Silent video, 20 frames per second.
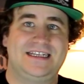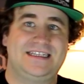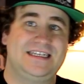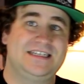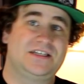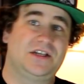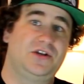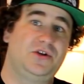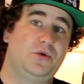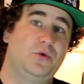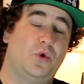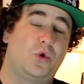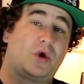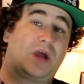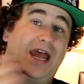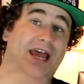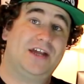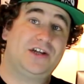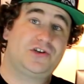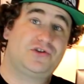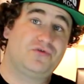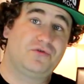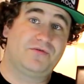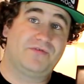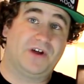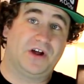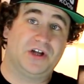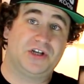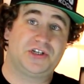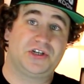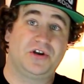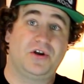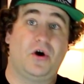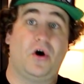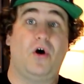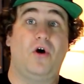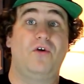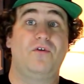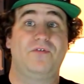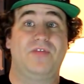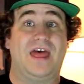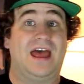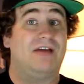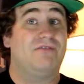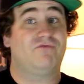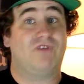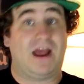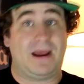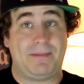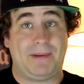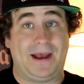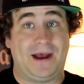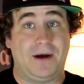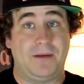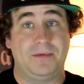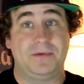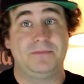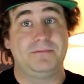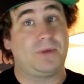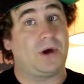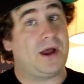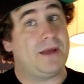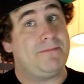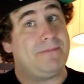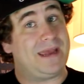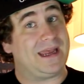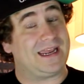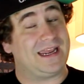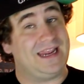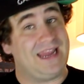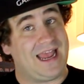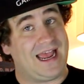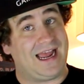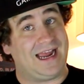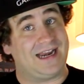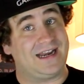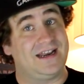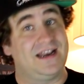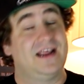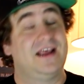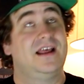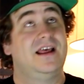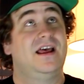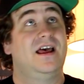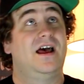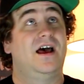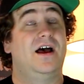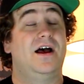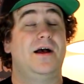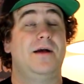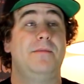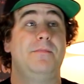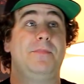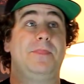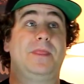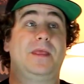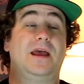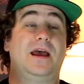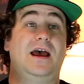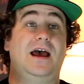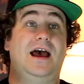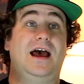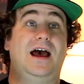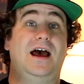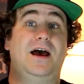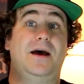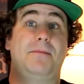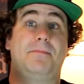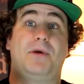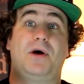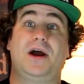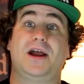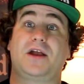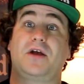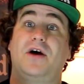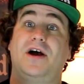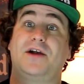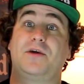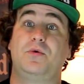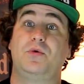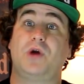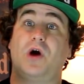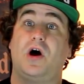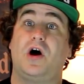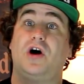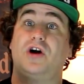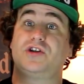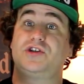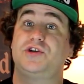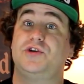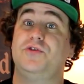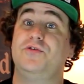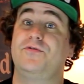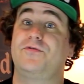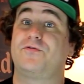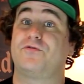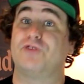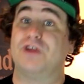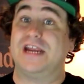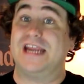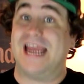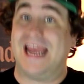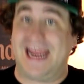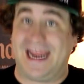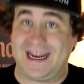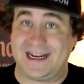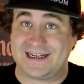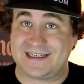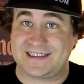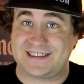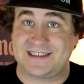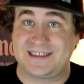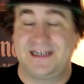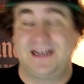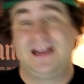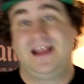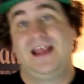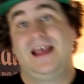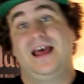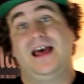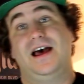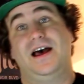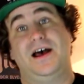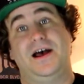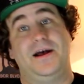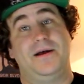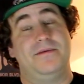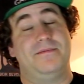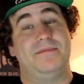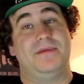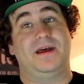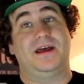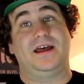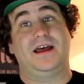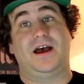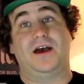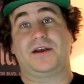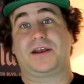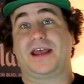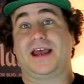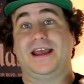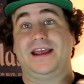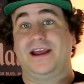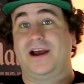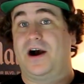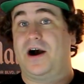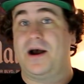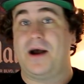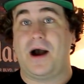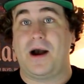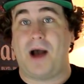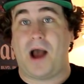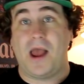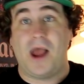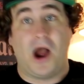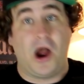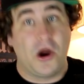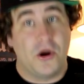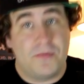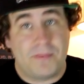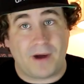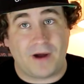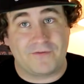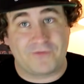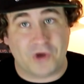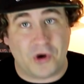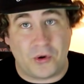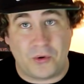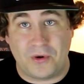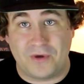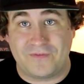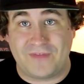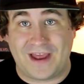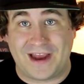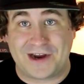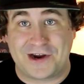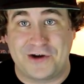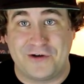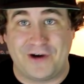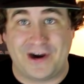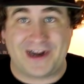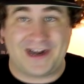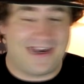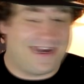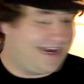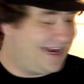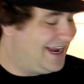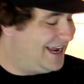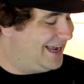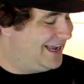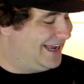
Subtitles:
this is a new orchestral version of that rap album by Mega Yan, by a guy called R23X. Okay, I hope I've got all of that correctly.